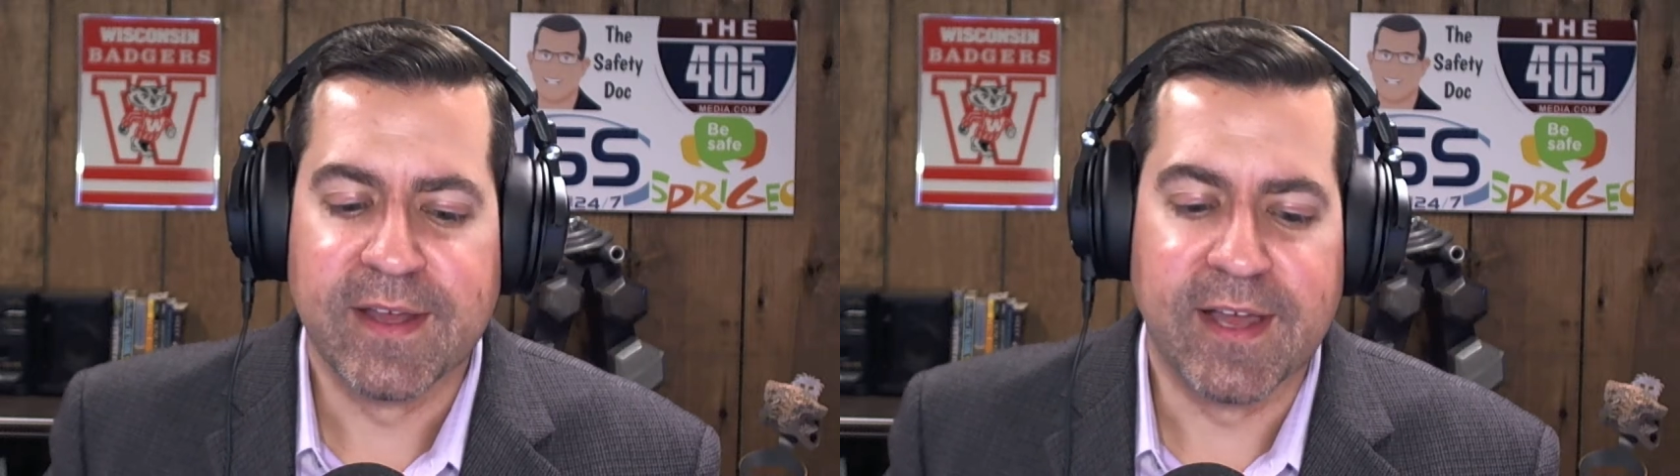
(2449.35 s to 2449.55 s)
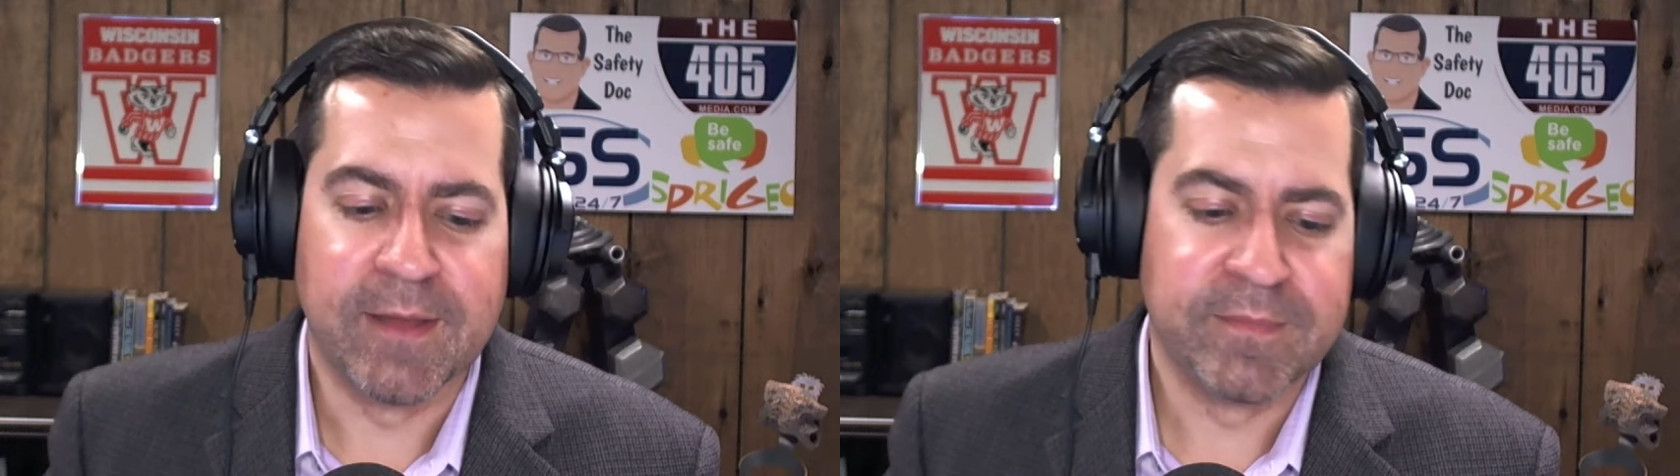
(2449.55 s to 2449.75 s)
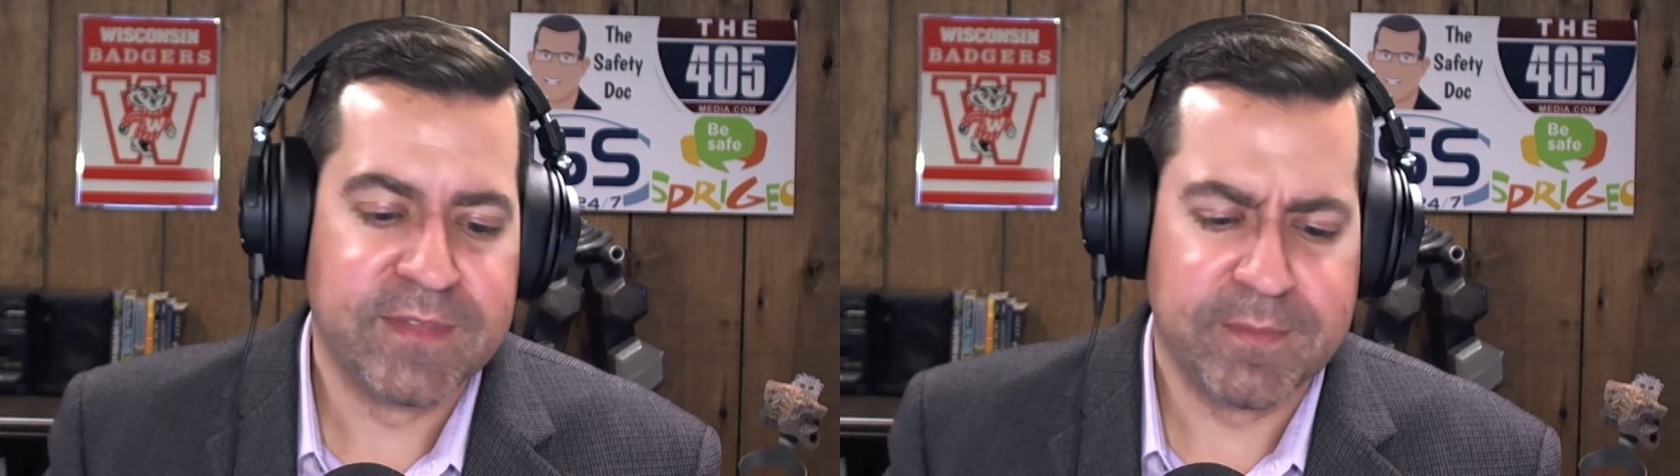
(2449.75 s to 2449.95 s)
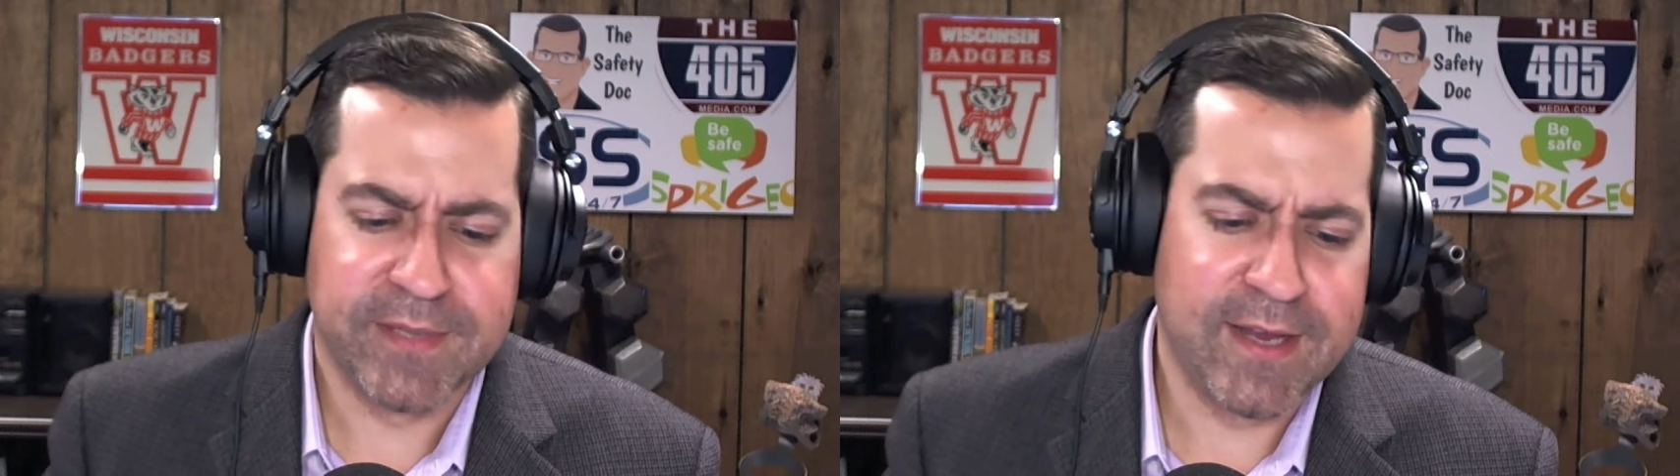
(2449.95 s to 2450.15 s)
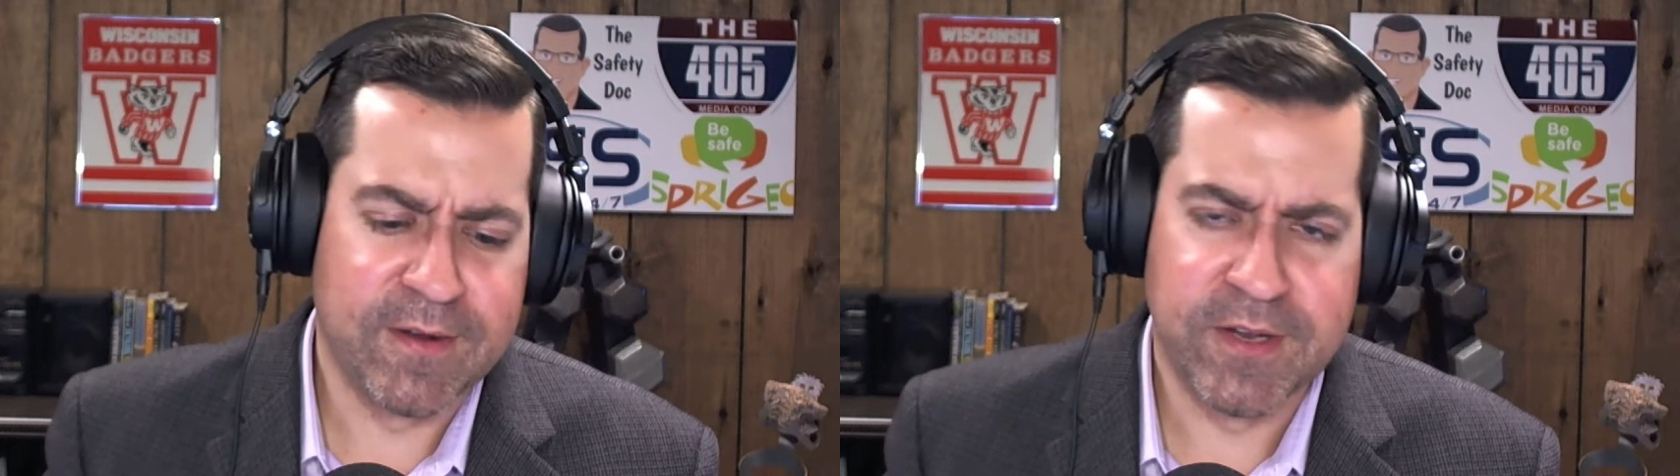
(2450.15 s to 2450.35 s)
Um, the
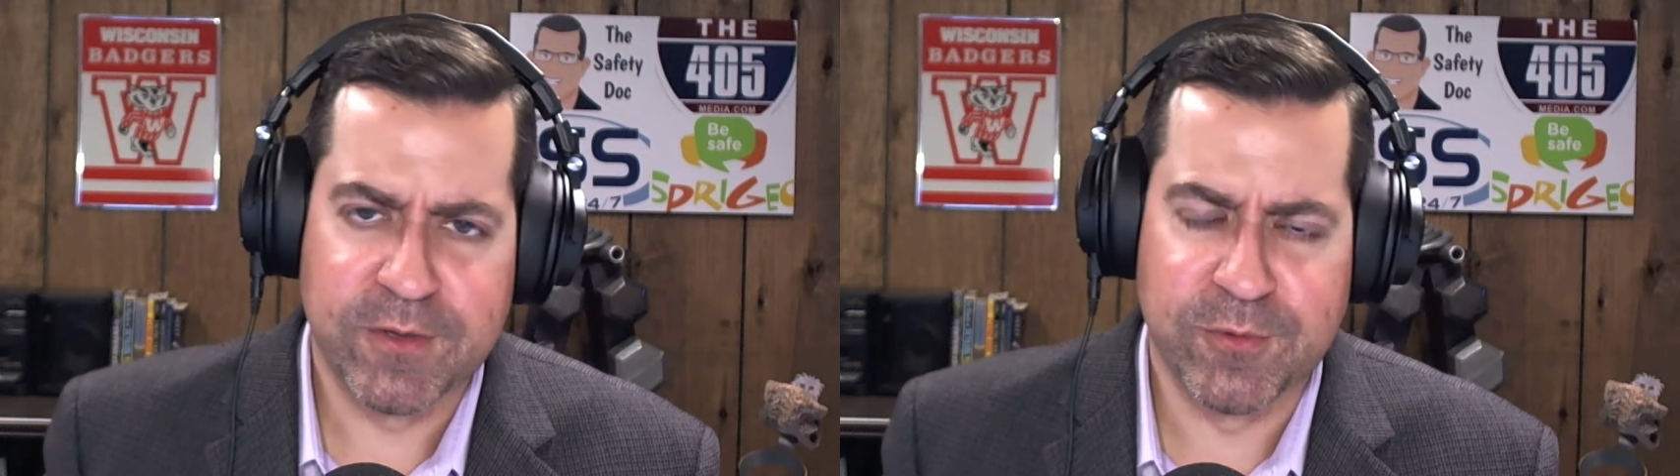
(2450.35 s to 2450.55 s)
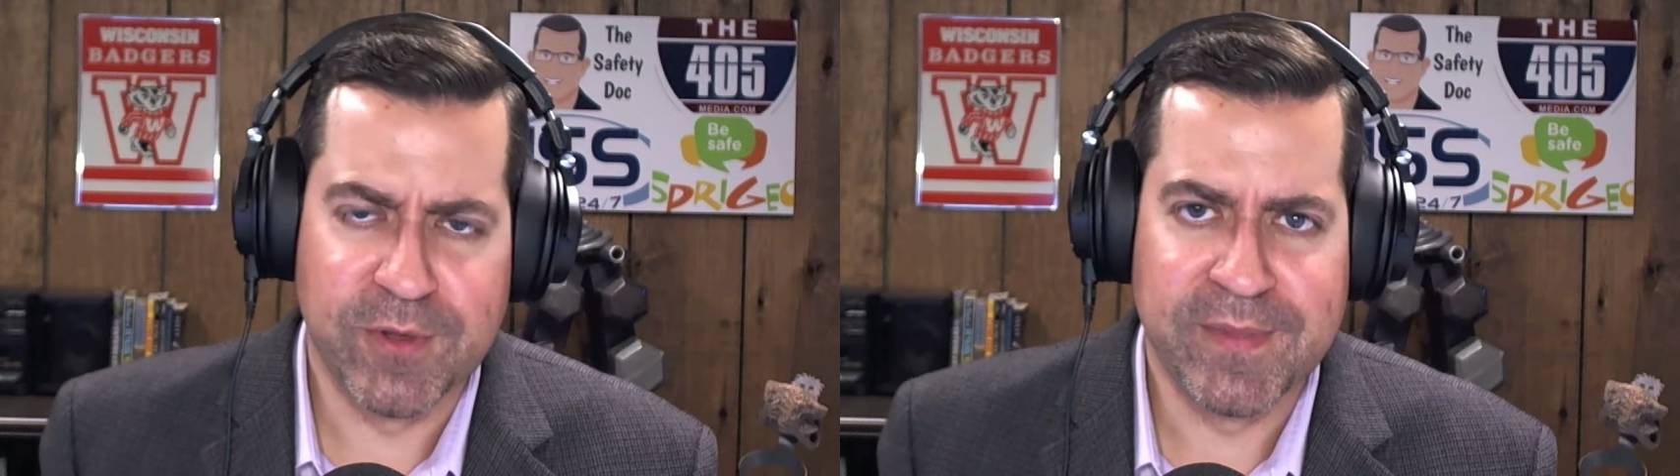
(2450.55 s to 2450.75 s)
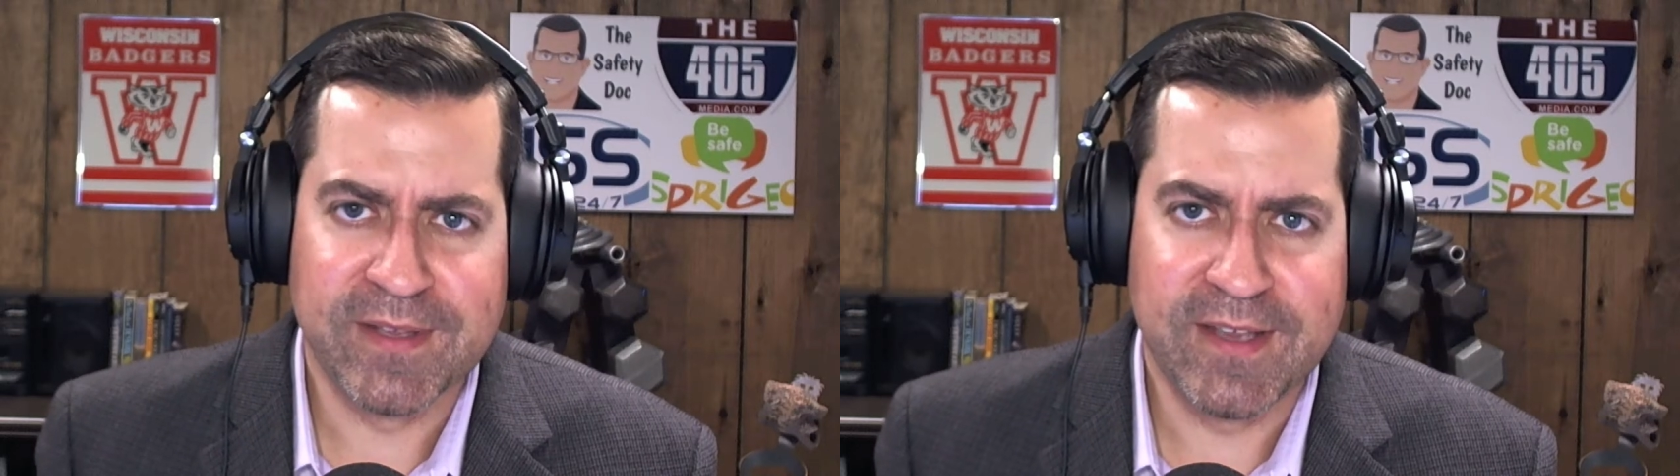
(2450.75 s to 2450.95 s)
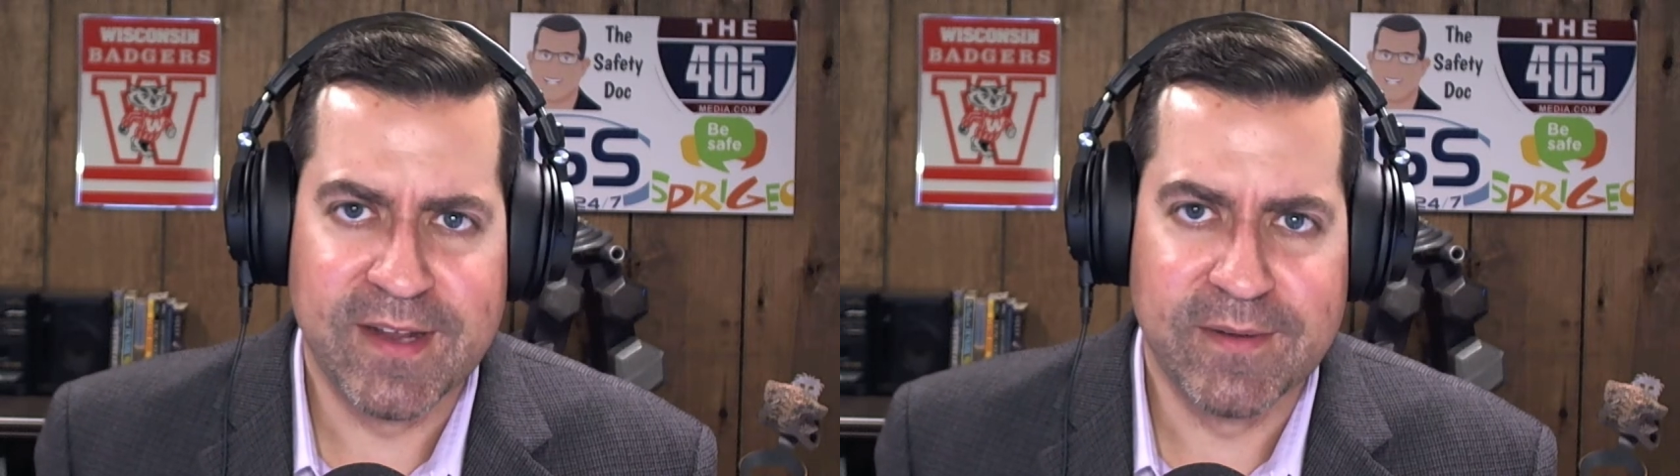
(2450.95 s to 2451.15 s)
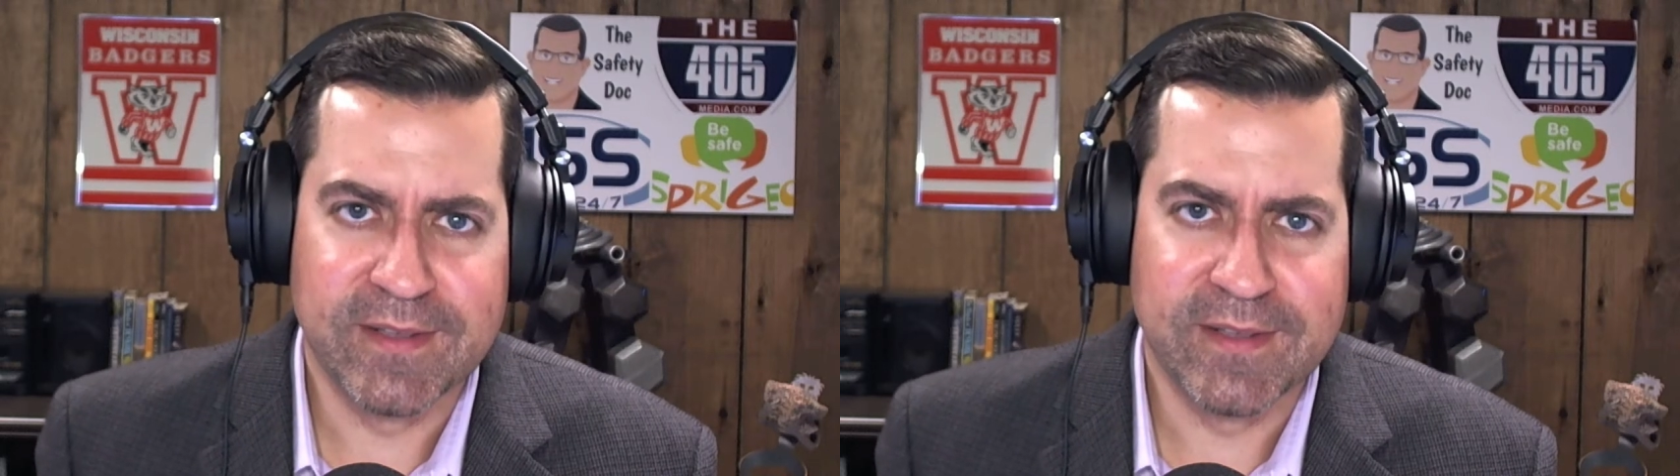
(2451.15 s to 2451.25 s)
playground equipment, you know,